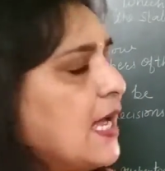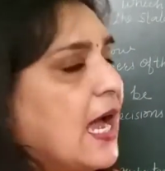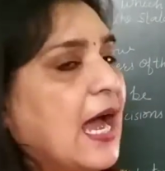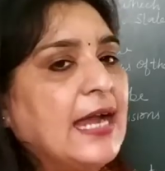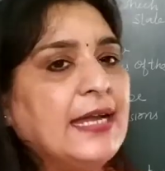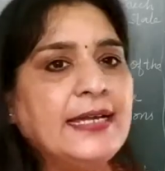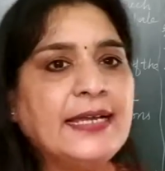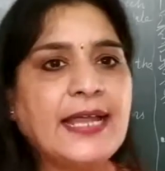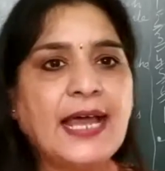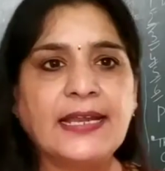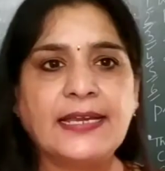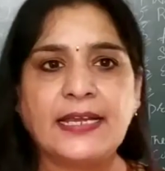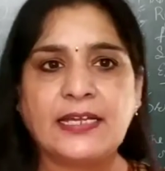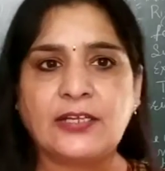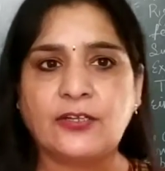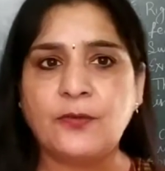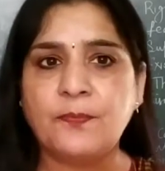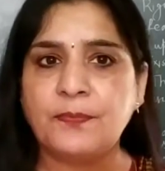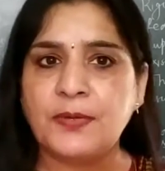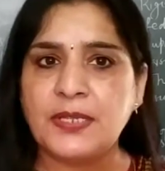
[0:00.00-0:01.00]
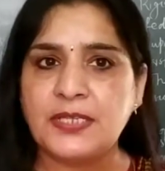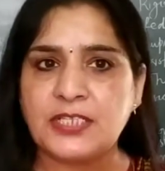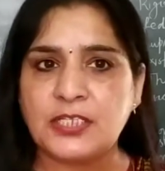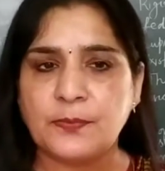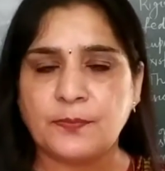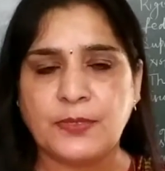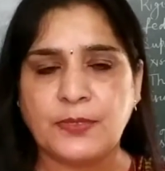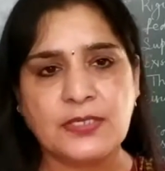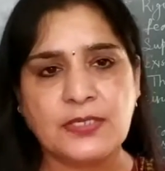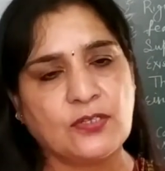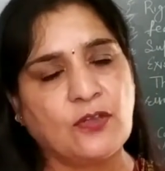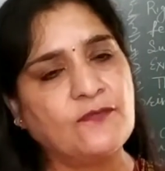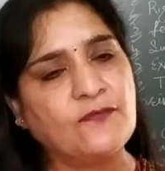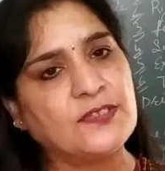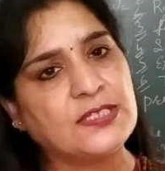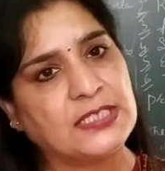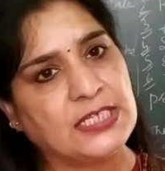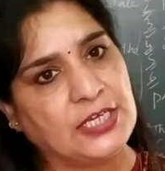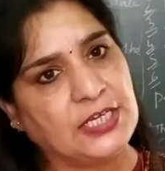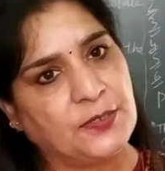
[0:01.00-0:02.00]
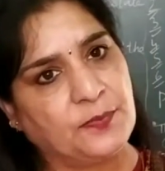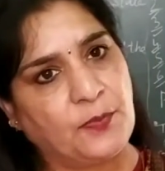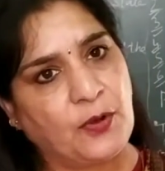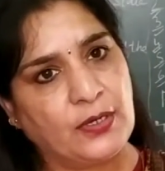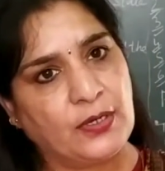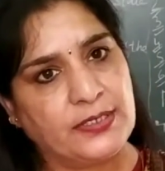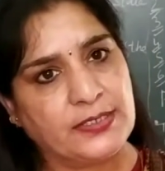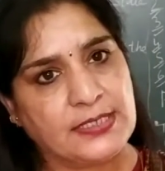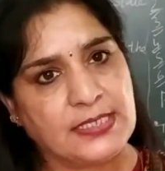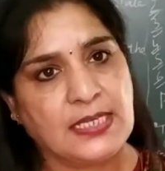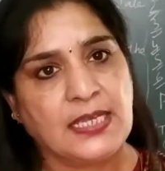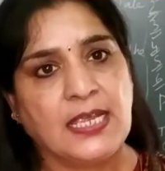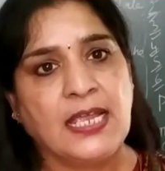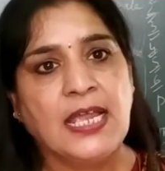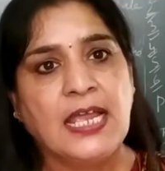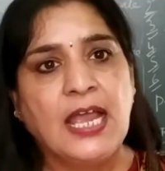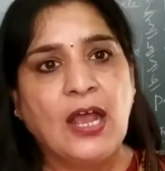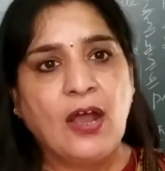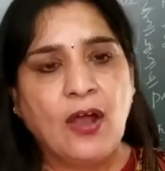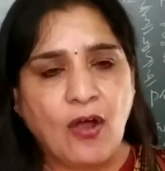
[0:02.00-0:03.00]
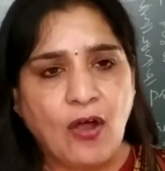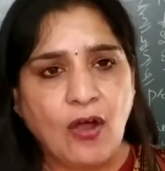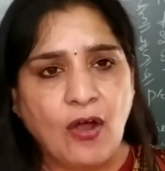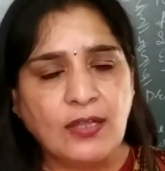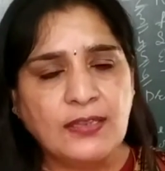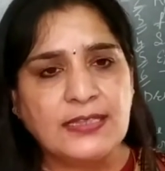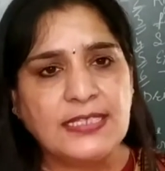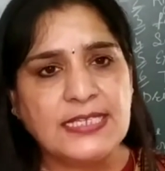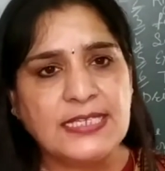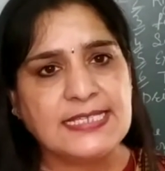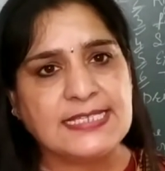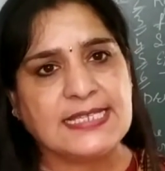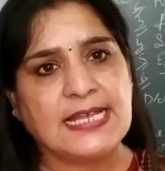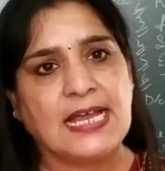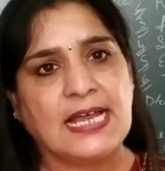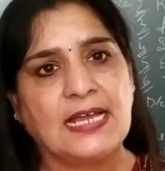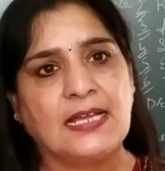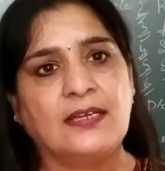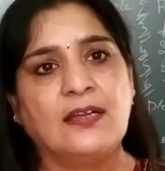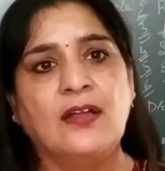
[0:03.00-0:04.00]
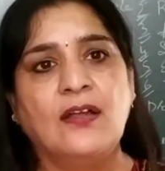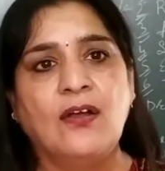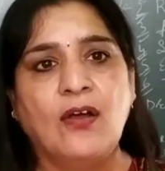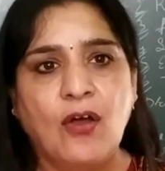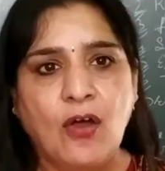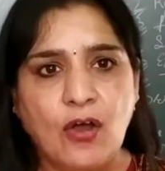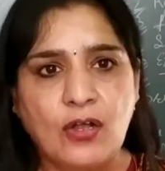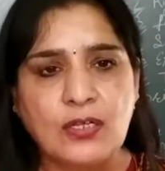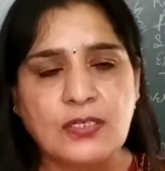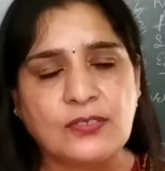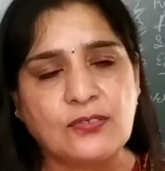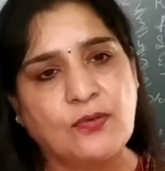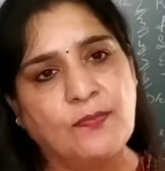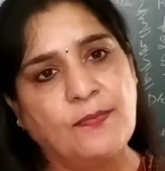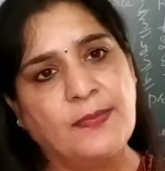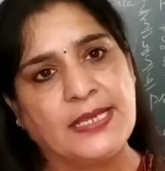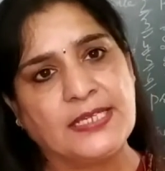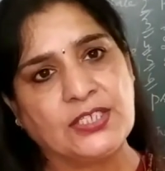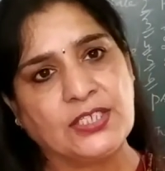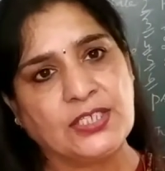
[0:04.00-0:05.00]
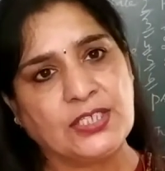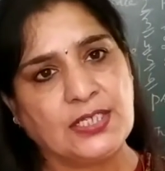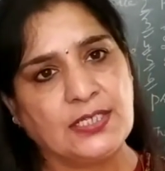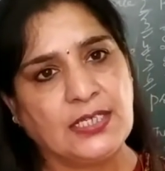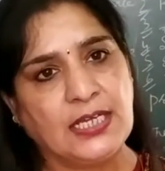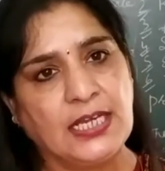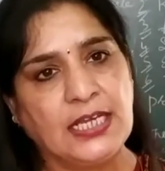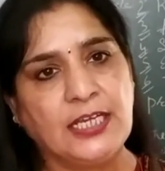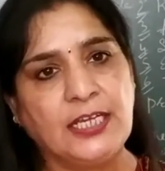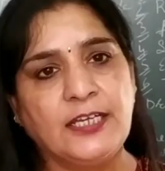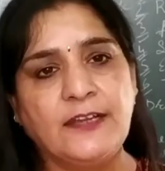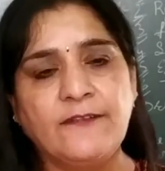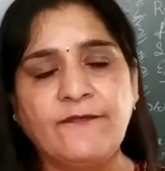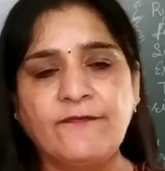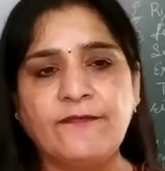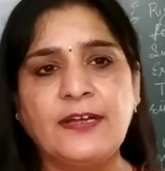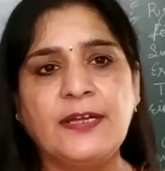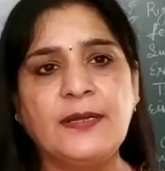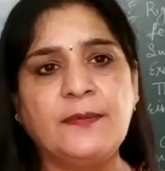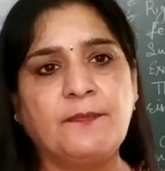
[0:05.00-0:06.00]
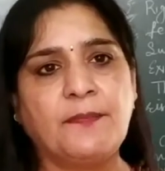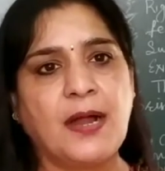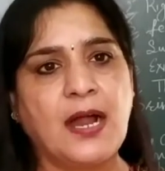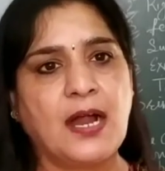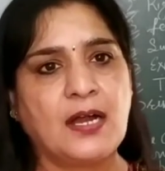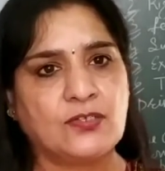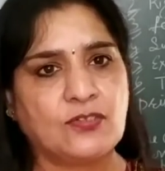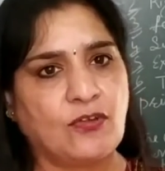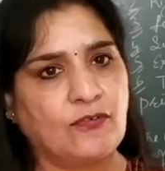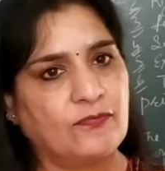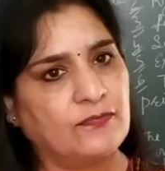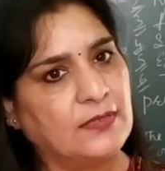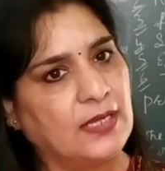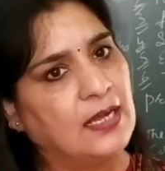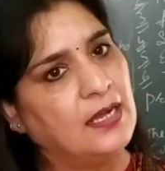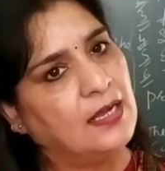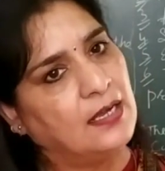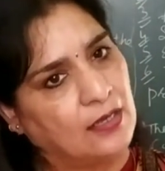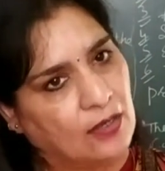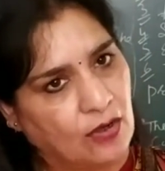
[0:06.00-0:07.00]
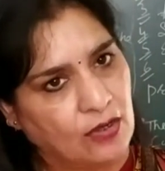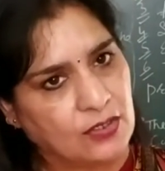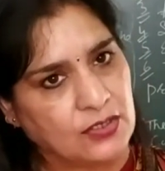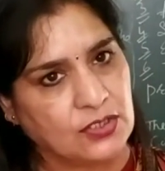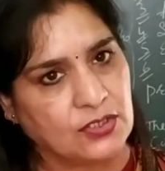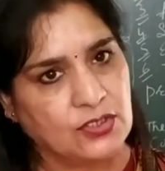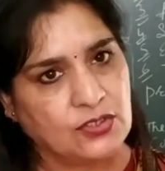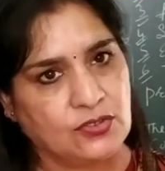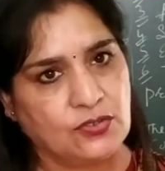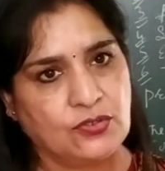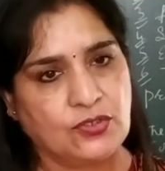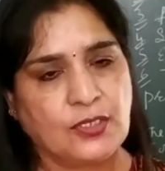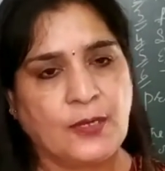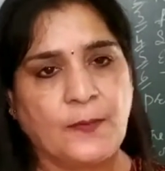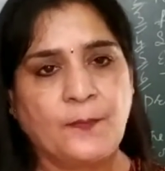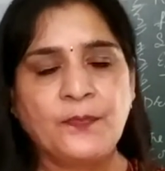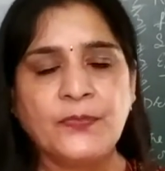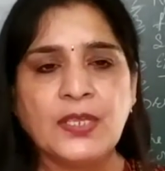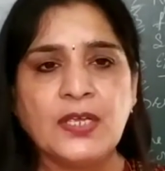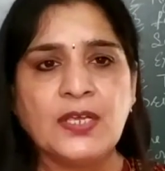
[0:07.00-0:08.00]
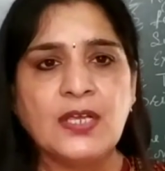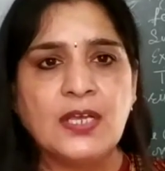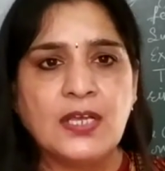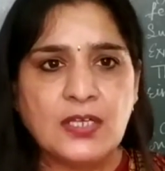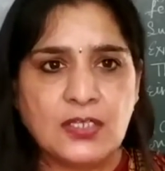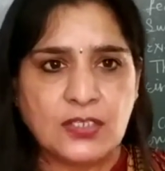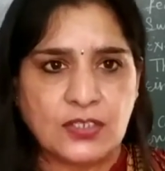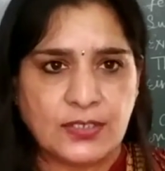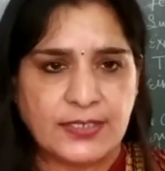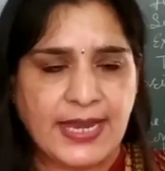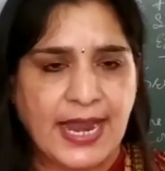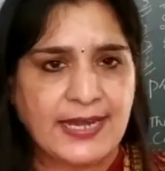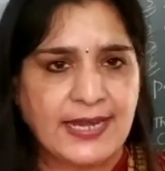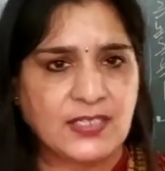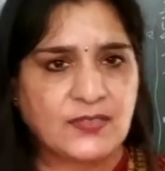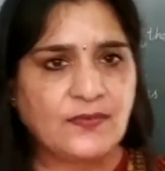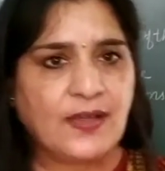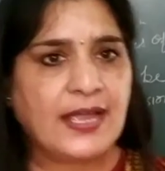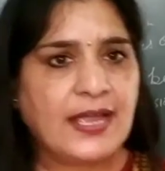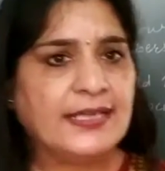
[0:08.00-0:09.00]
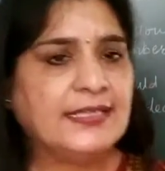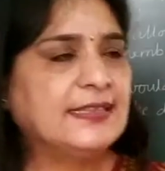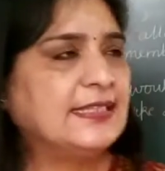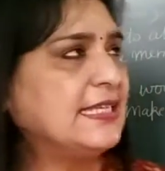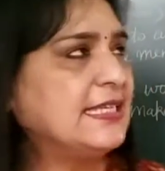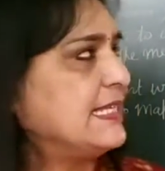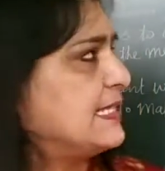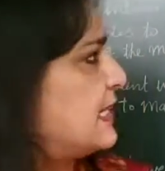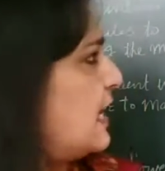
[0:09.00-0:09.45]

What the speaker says: and directive principles of state policy. All these are also mentioned in different parts of the Constitution. So that's why these